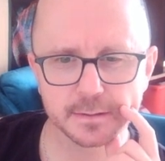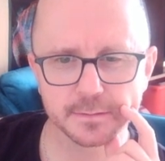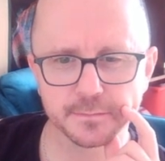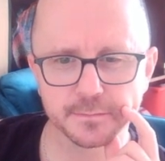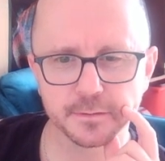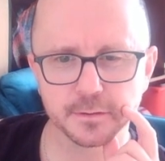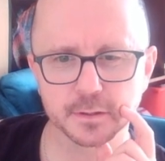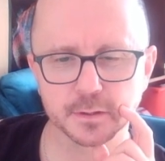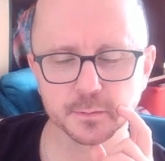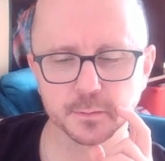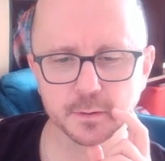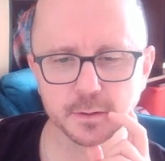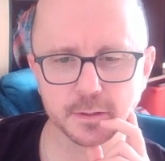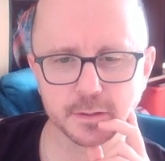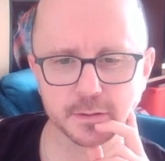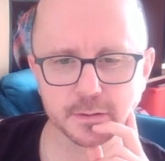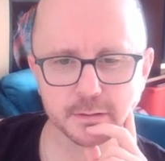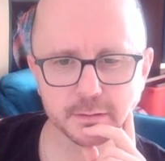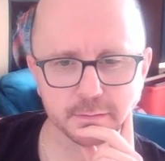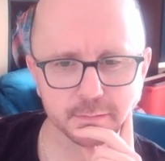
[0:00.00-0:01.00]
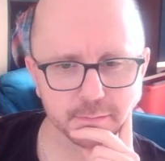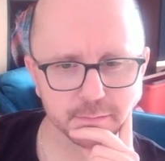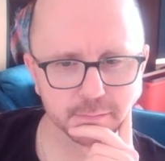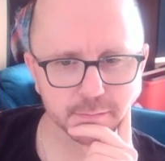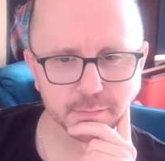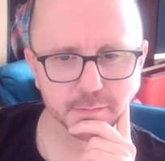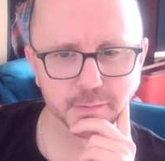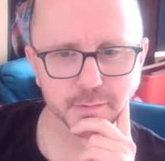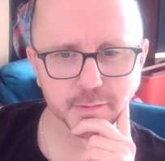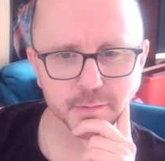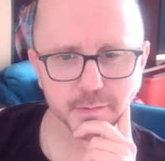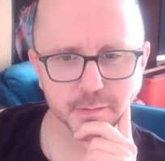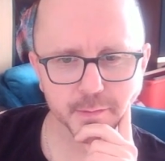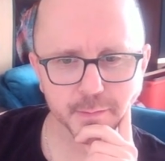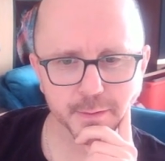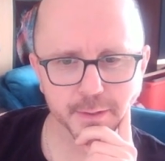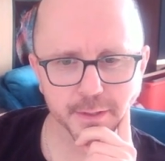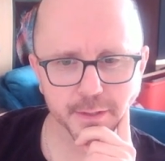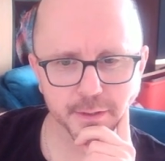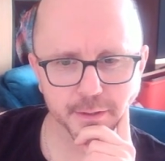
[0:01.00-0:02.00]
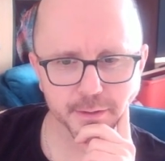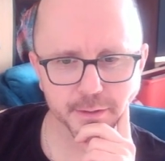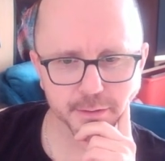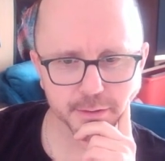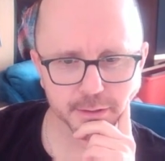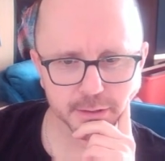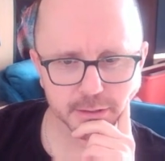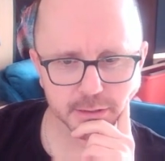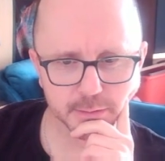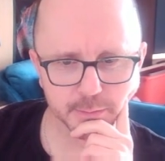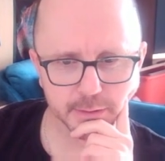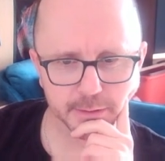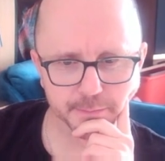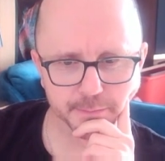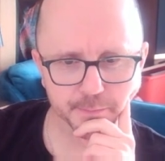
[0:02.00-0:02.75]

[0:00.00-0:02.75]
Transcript: First words a bit curious to me.